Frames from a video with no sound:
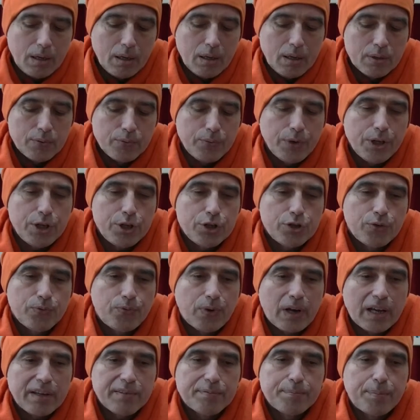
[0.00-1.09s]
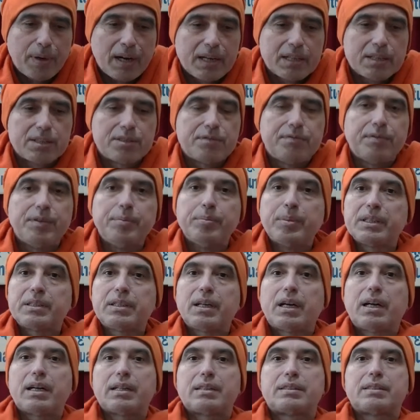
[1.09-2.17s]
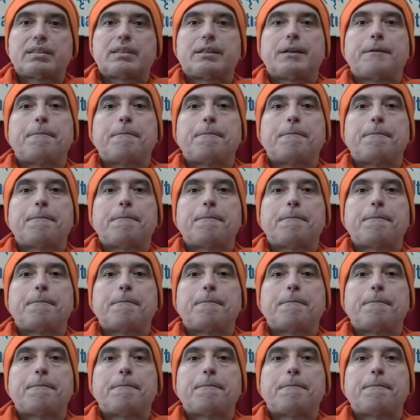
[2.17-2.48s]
Which 5 parts, we might ask?